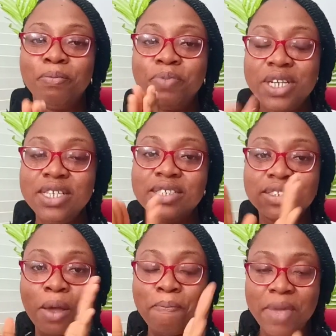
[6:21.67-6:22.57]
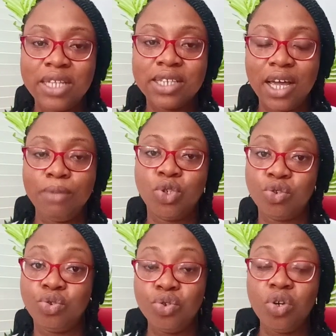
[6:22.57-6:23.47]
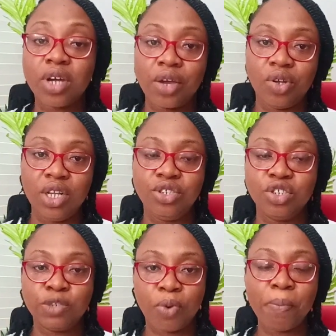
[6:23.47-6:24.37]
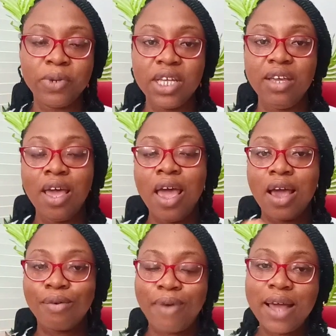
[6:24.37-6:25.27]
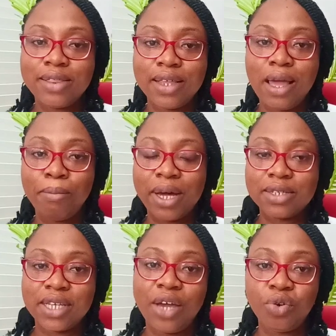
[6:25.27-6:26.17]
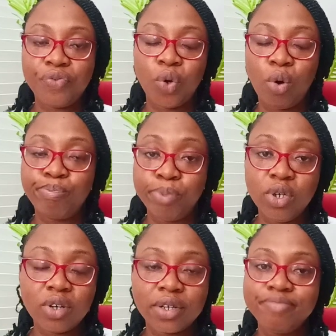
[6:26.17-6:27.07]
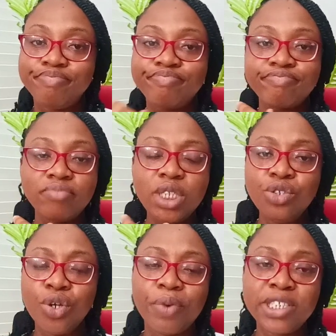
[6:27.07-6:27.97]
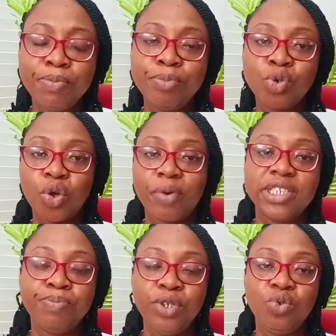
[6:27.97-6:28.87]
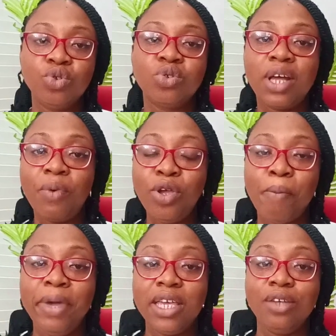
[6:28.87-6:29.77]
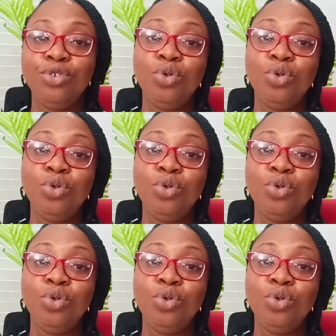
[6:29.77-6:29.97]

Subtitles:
Please make time to do your calculations properly. Write them at the side of your book, your recipe book, your recipe notes, so that when you're baking, you